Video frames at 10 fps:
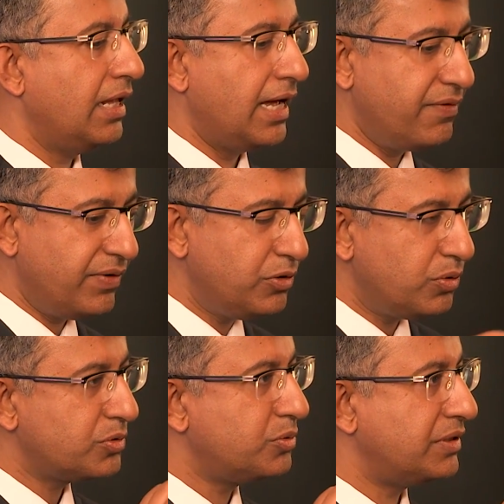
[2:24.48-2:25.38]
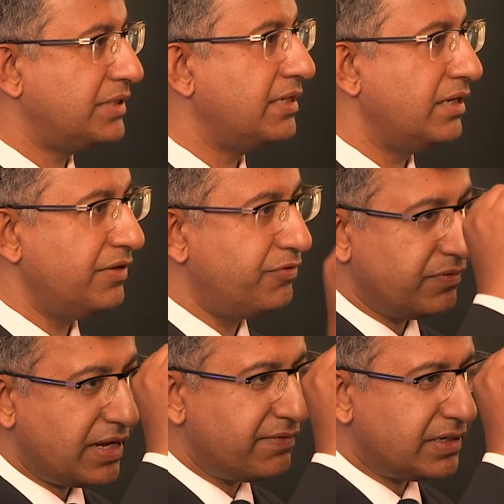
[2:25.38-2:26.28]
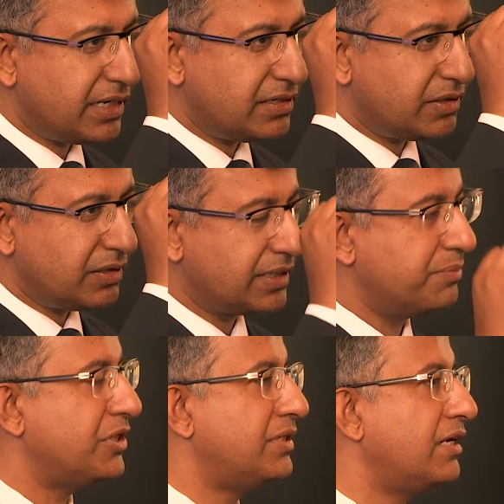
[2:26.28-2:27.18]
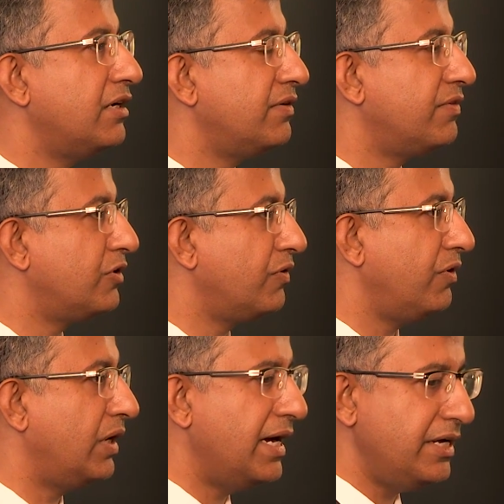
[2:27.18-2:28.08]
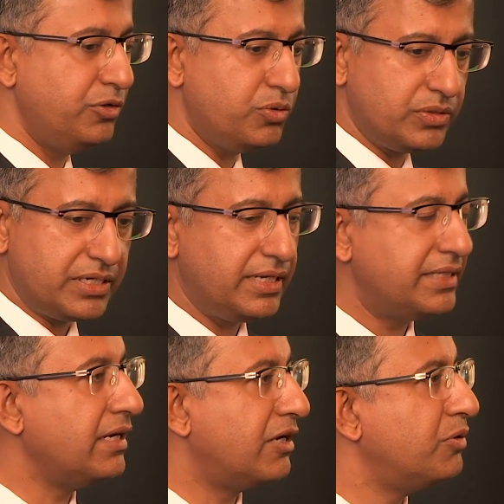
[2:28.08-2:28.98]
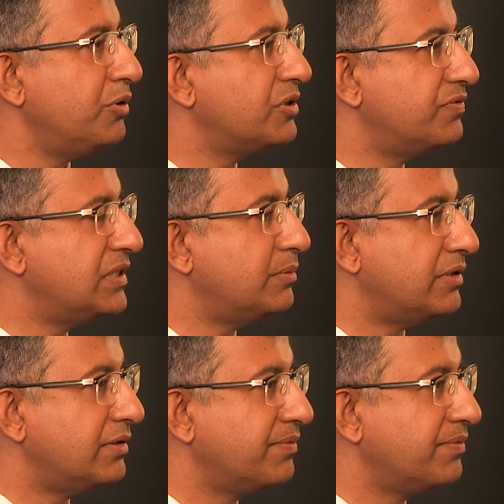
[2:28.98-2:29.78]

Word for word: And when you look through a tunnel, if you've ever done kept a tunnel in front of your eye, you know that nothing around you is visible.